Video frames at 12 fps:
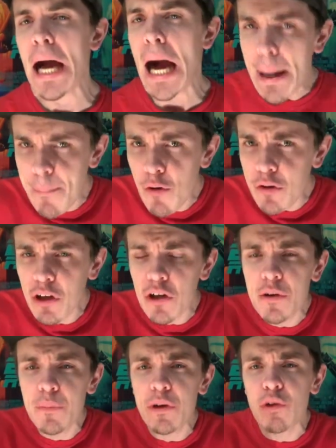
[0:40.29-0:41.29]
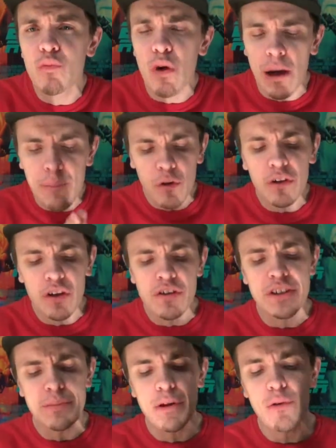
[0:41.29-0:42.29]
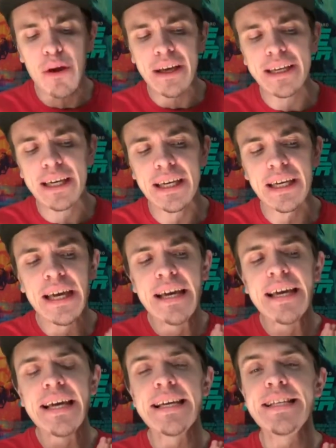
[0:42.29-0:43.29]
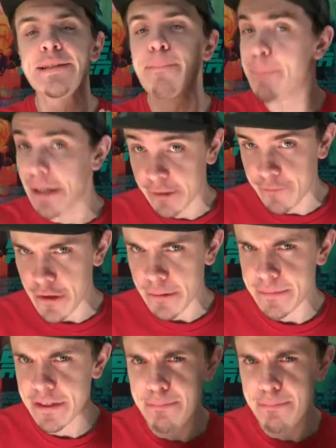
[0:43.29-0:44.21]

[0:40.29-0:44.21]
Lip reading: I'm only going to be ranking his big films,